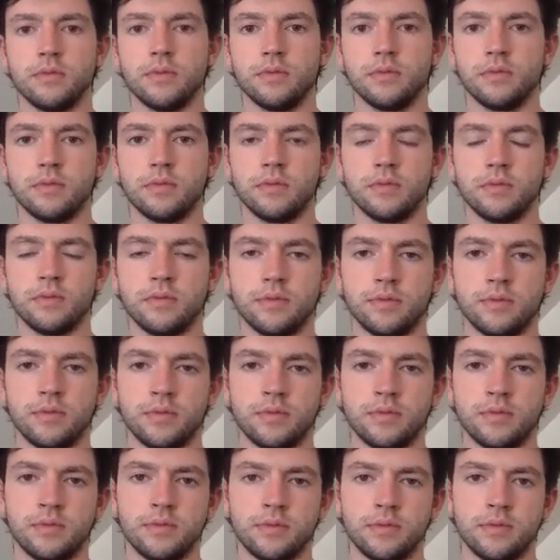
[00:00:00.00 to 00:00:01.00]

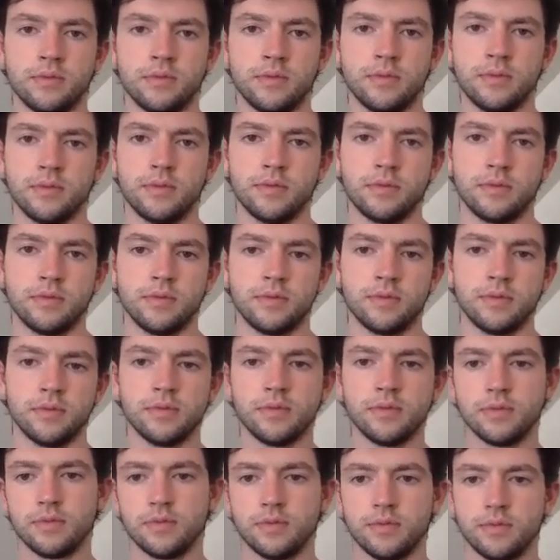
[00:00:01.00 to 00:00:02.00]

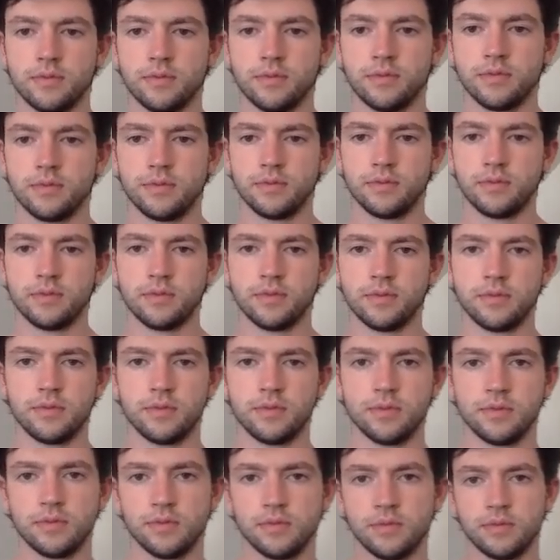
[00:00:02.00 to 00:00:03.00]

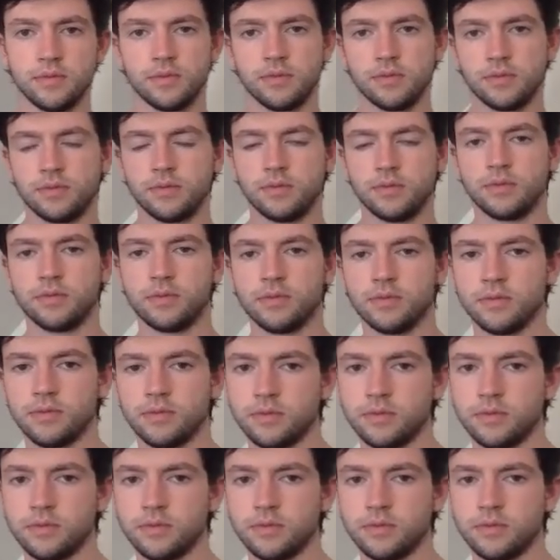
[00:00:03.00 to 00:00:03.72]
This person isn't speaking.